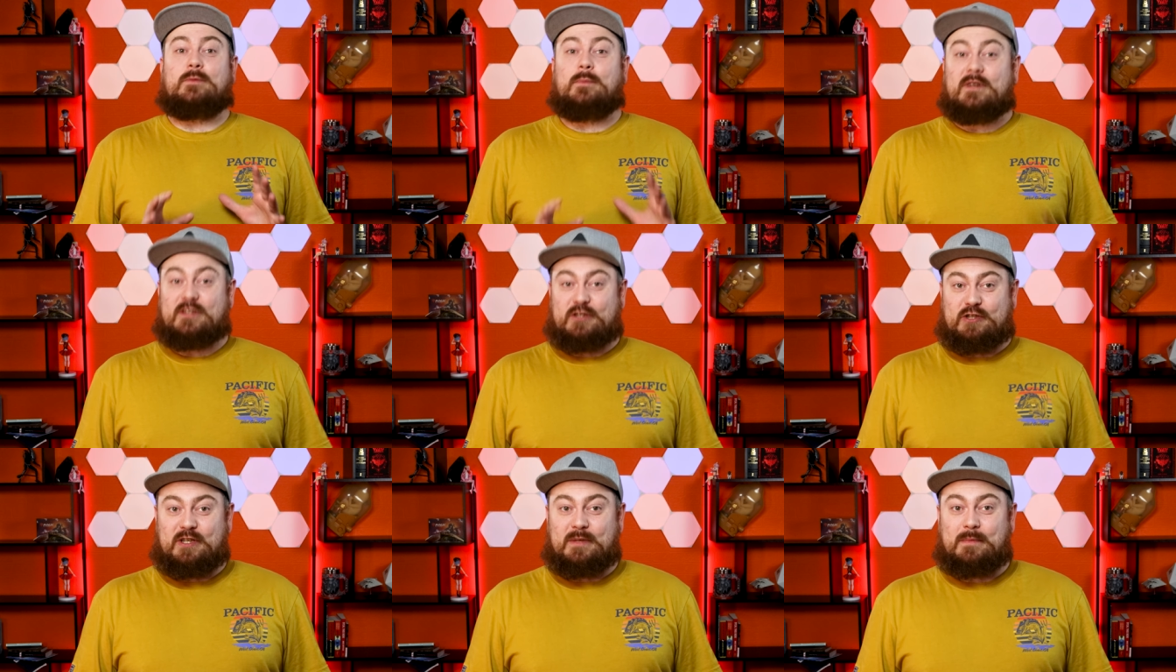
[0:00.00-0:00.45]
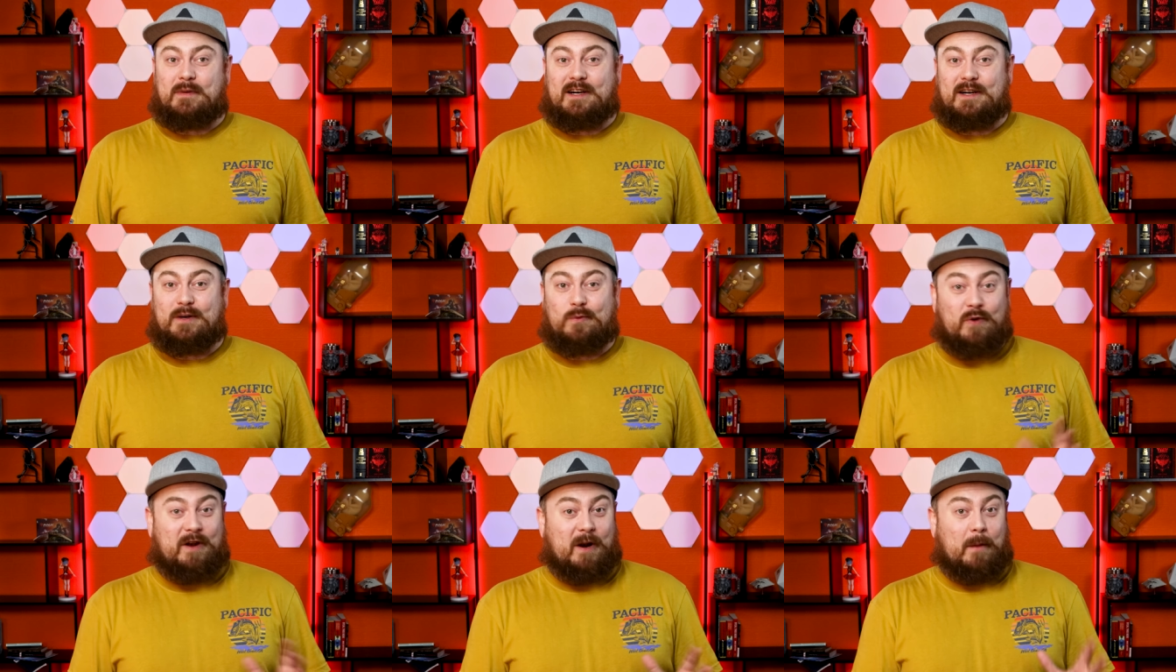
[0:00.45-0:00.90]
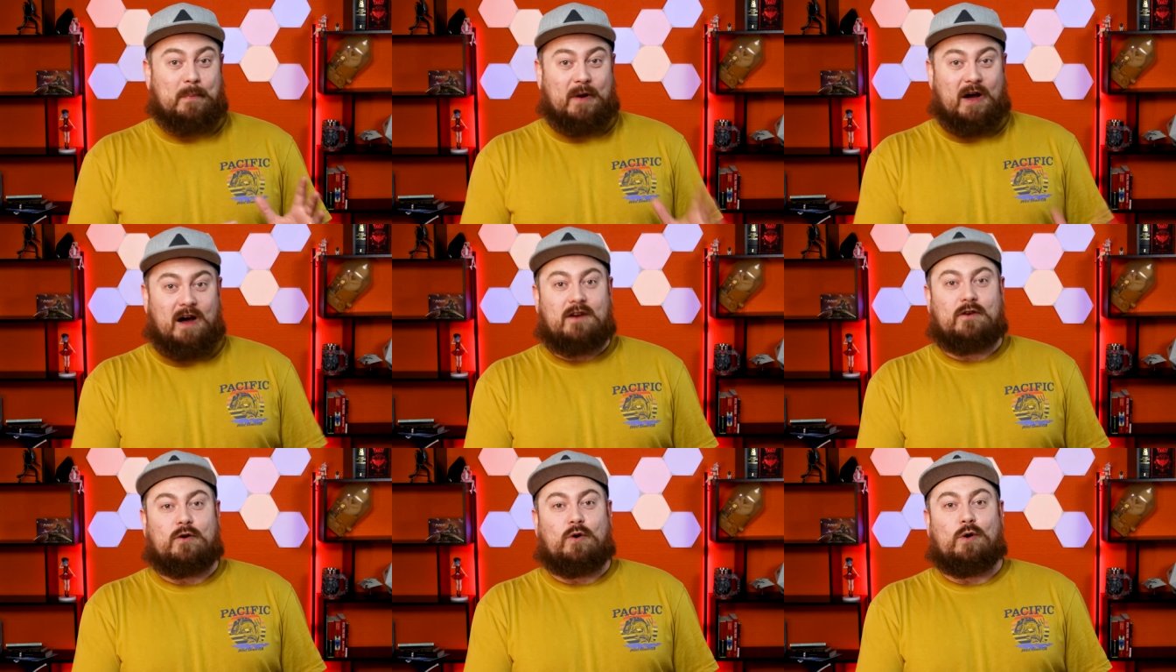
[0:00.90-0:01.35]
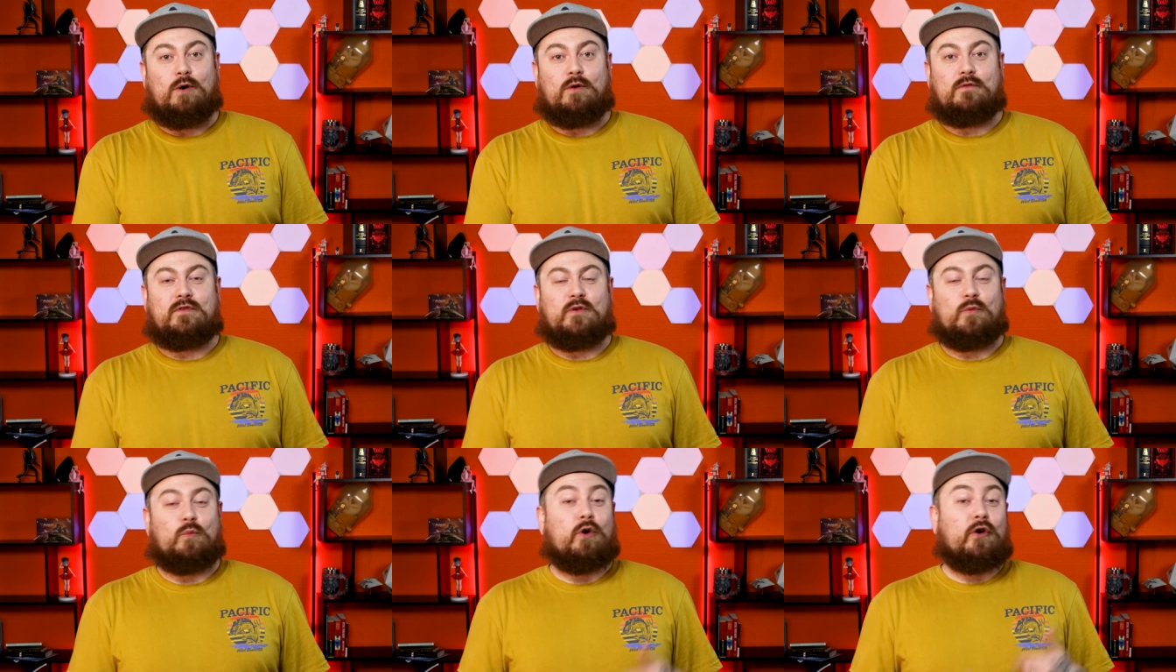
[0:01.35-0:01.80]
Mishima were a part
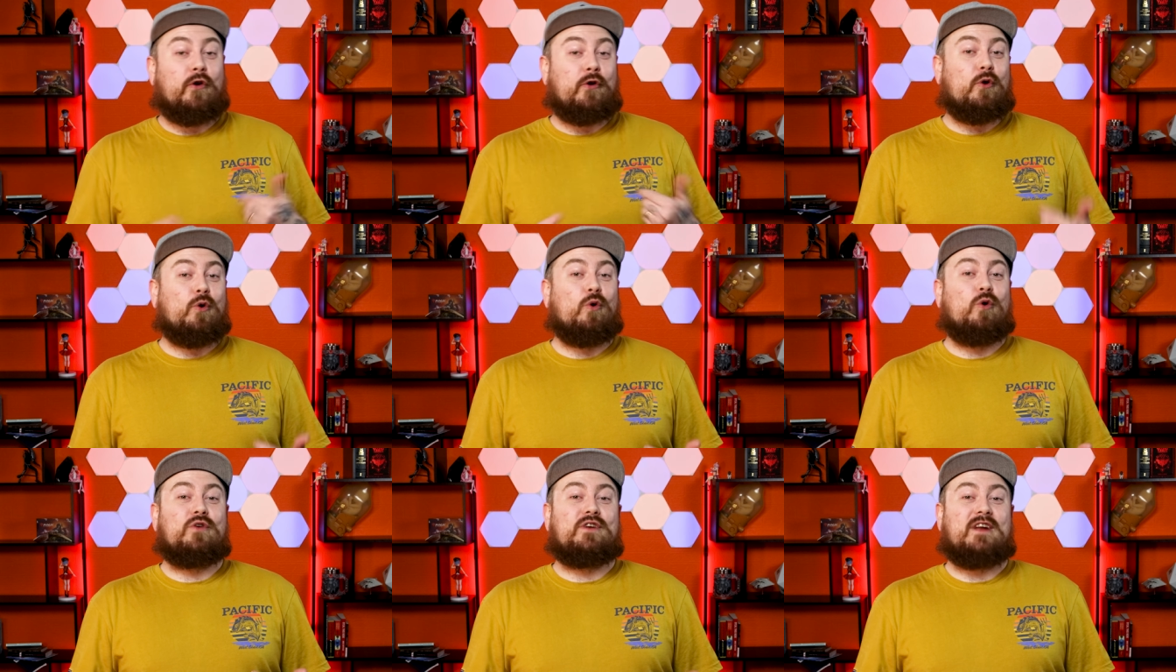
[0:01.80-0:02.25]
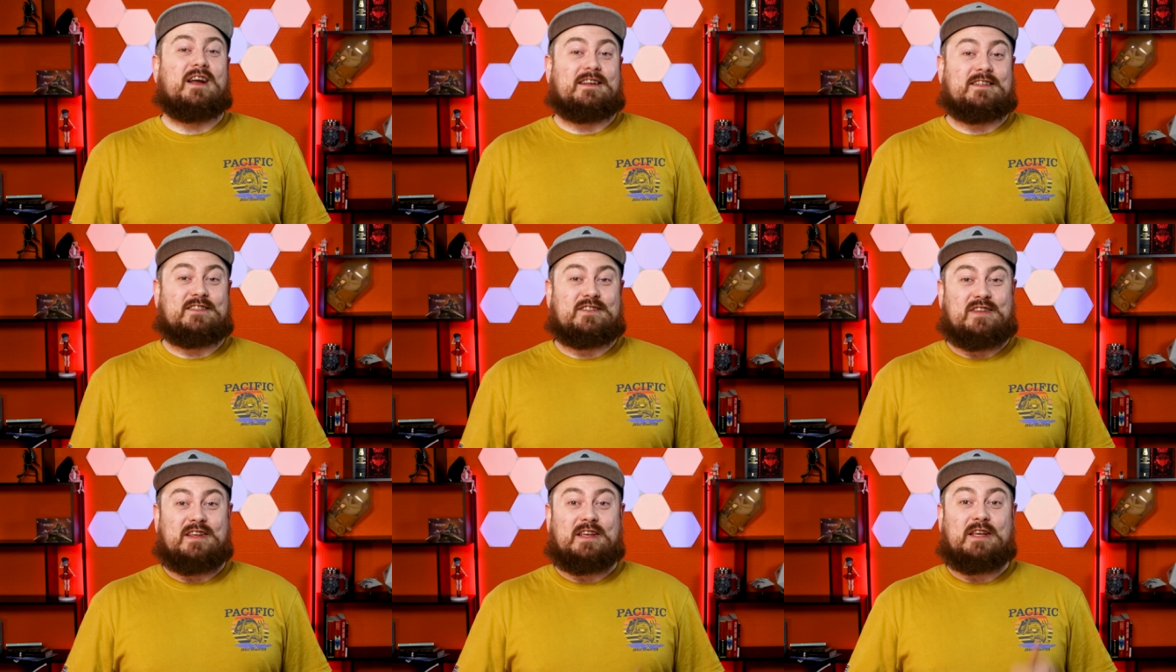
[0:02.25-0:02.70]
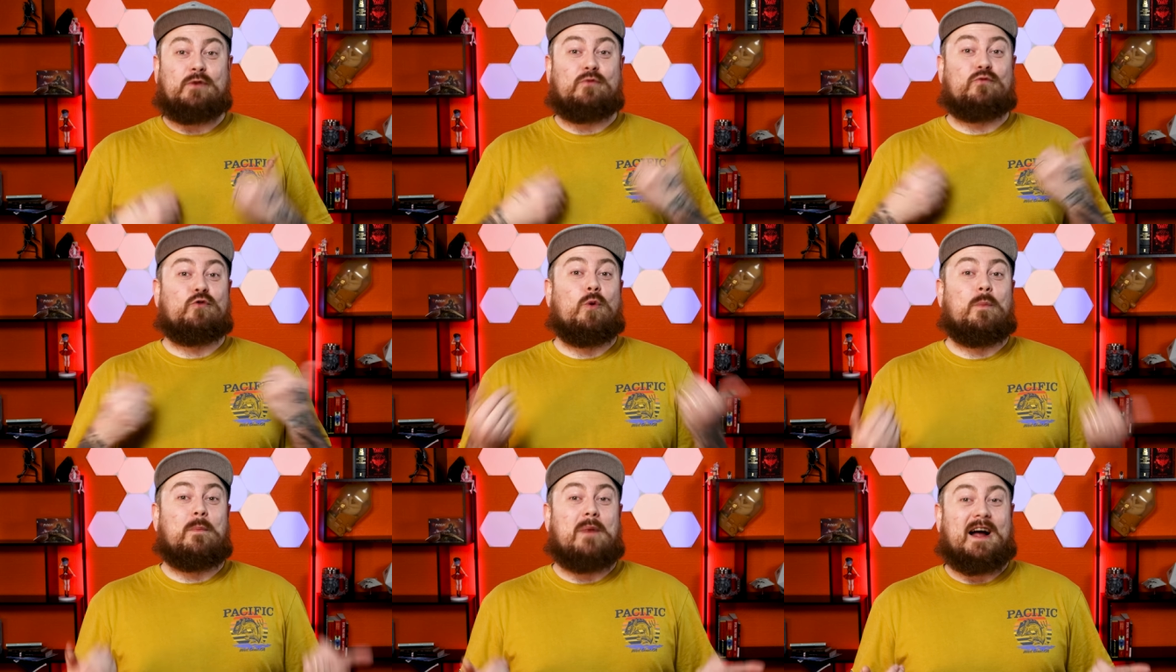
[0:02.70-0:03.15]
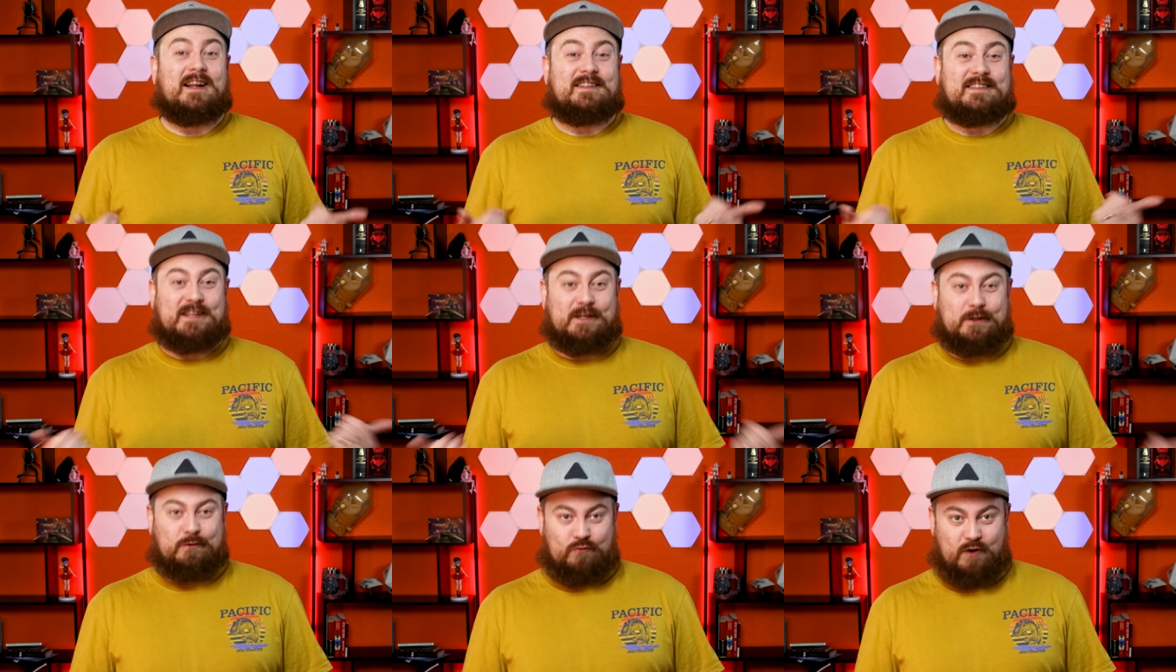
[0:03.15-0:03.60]
of were known as the
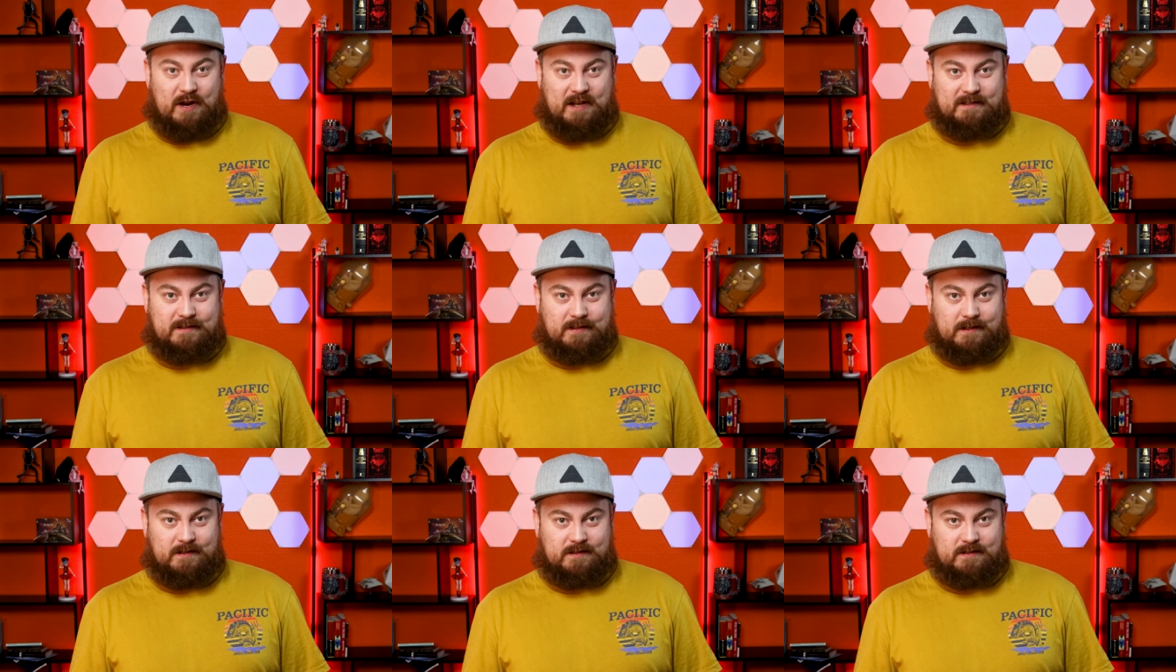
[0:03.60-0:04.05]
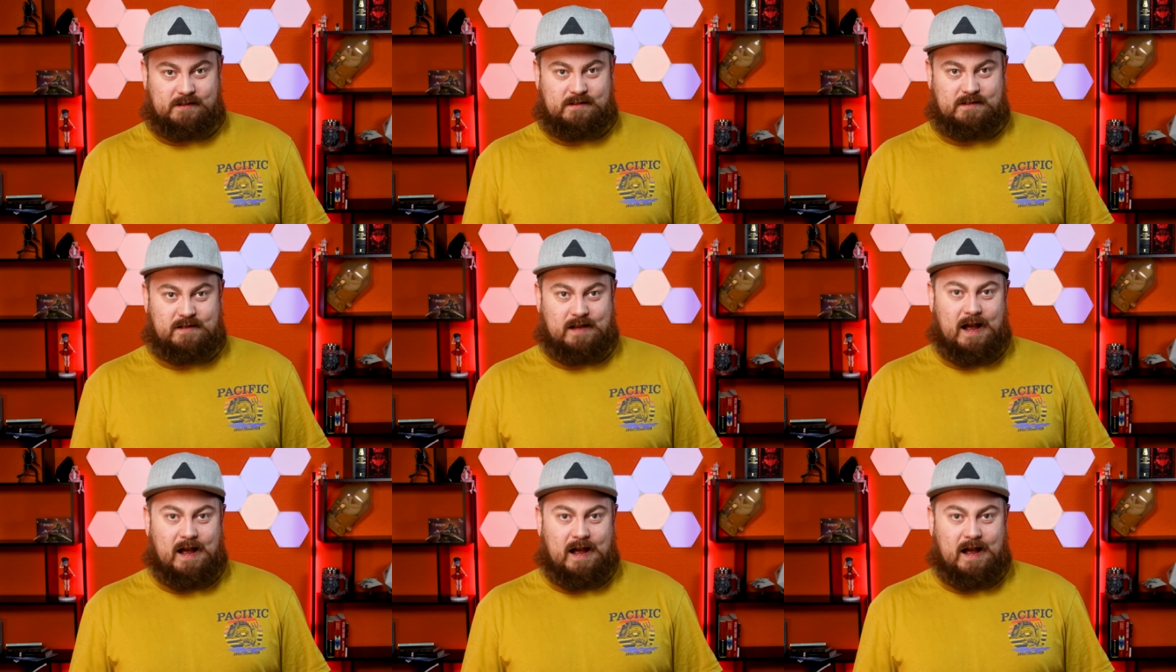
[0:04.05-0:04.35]
Romantic Rightists,